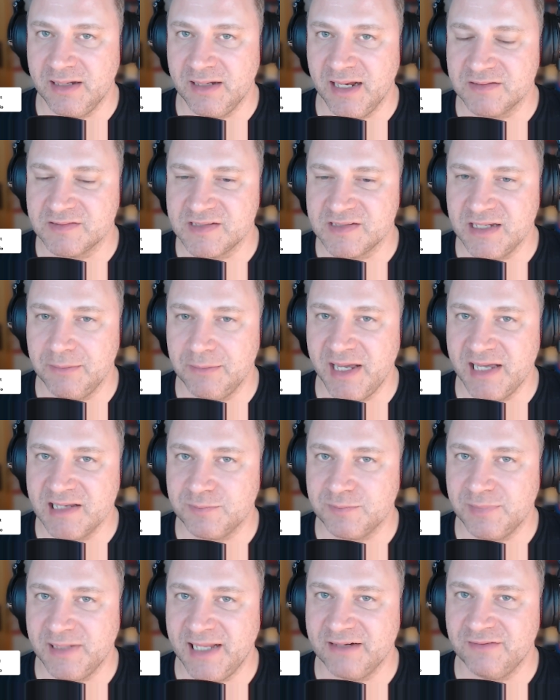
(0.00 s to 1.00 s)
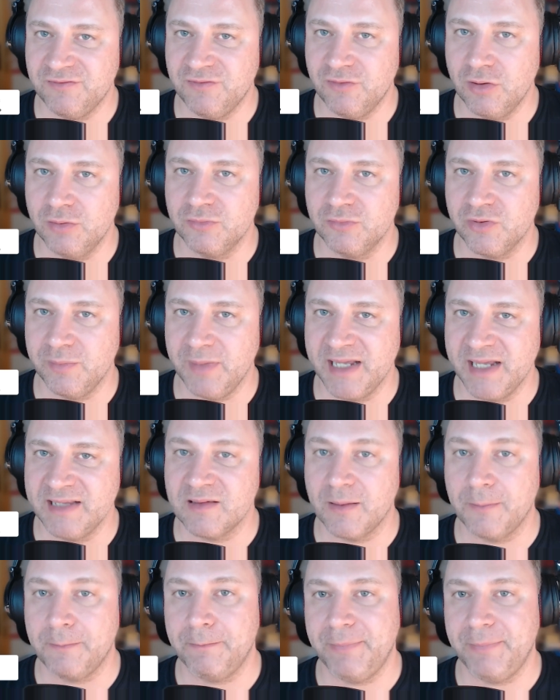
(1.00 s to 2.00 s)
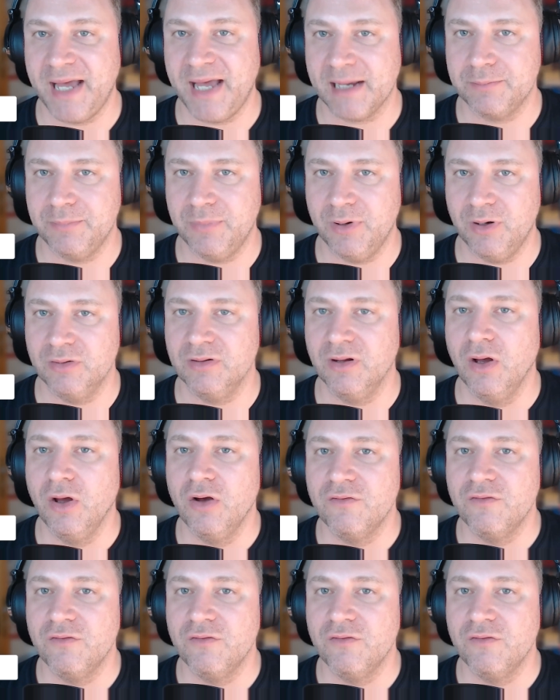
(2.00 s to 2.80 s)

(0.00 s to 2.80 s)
Their CMS platform remains a backbone